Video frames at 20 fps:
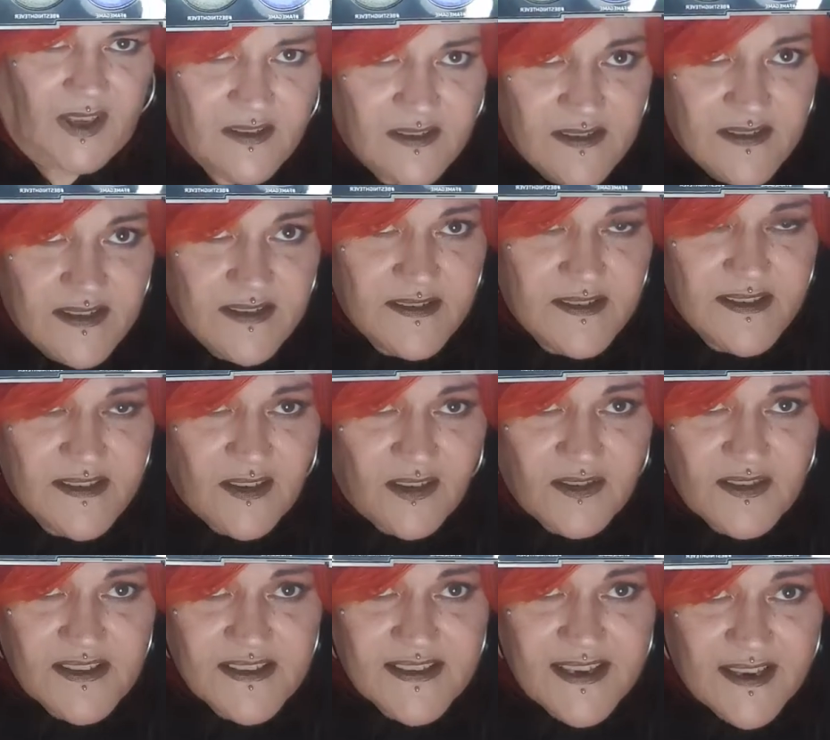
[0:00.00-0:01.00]
because it's
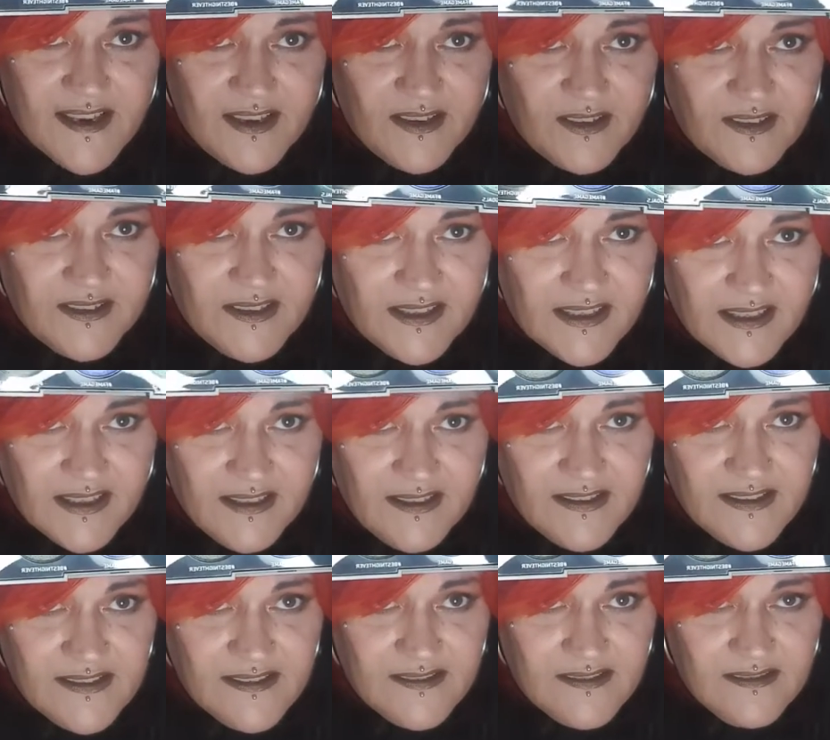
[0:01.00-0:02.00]
on sale and they're
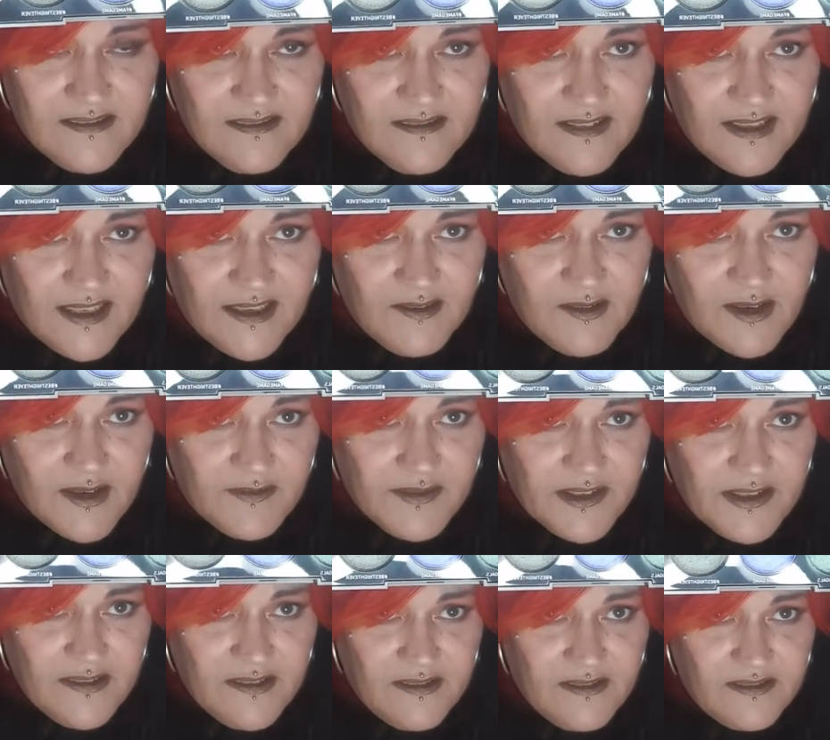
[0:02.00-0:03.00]
getting rid of
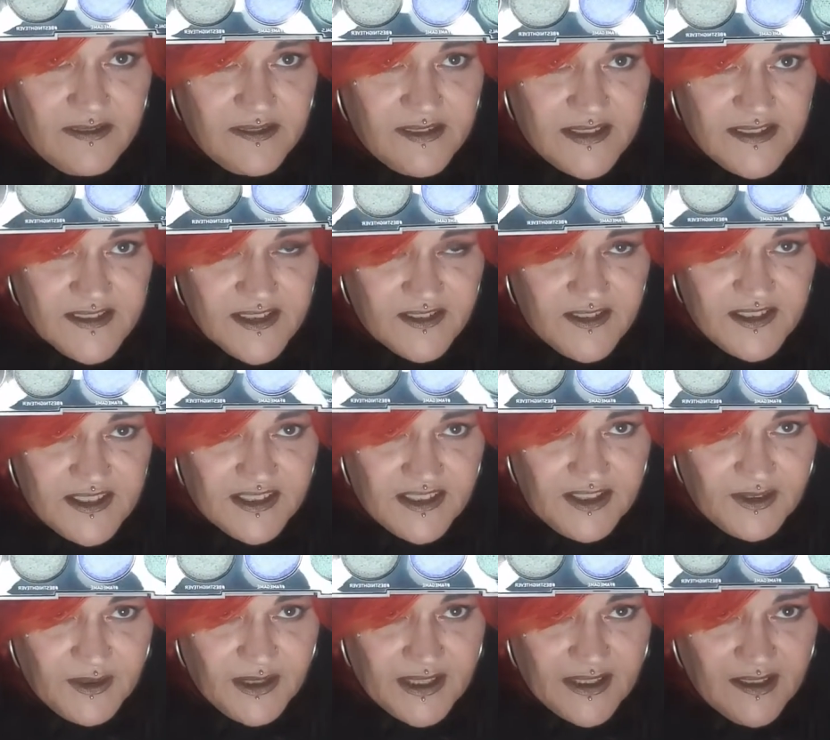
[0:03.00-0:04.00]
it,
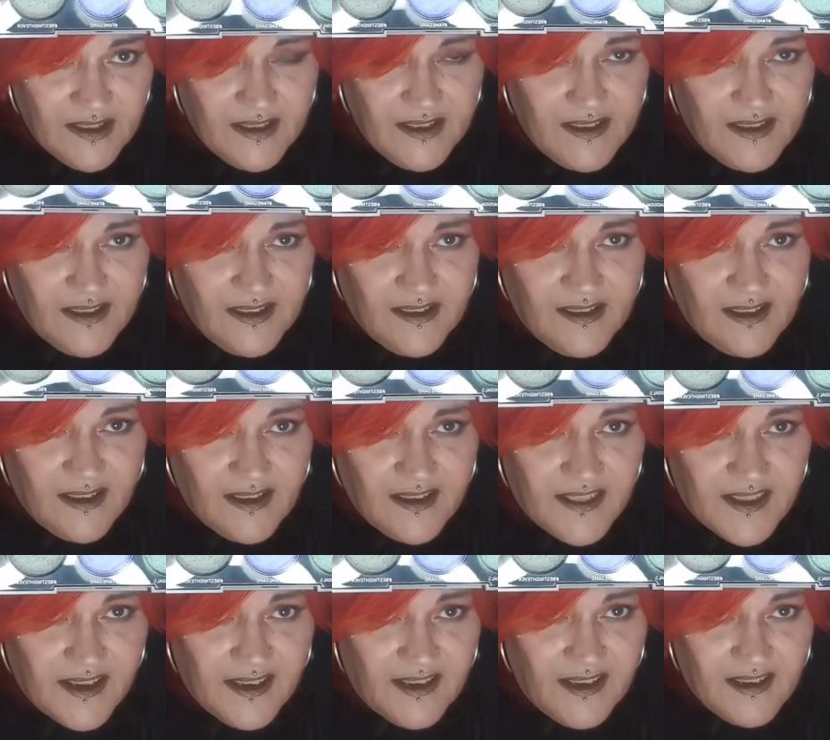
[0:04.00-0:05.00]
discontinuing. I
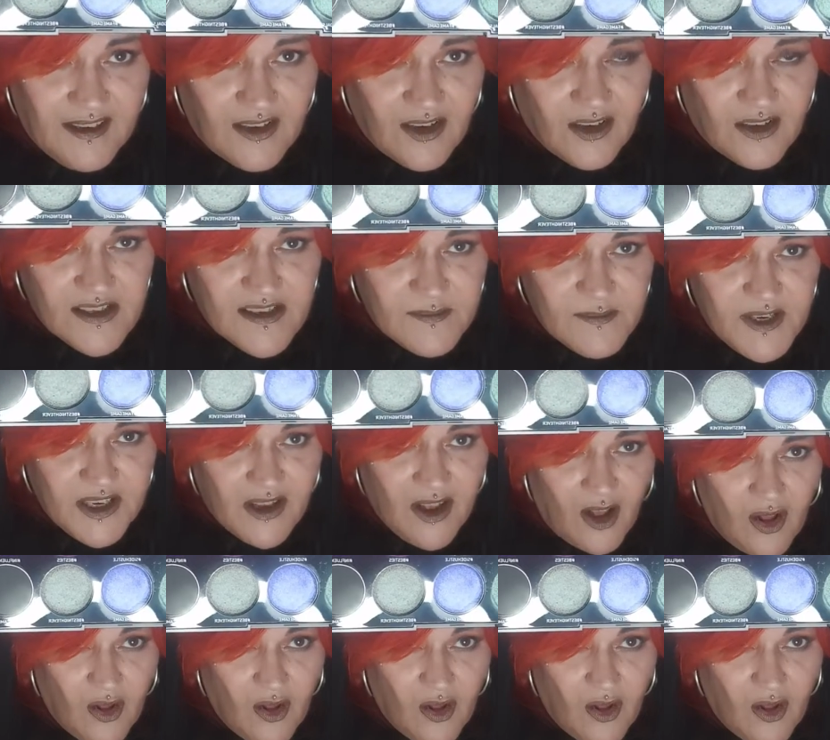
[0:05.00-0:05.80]
think it cost me a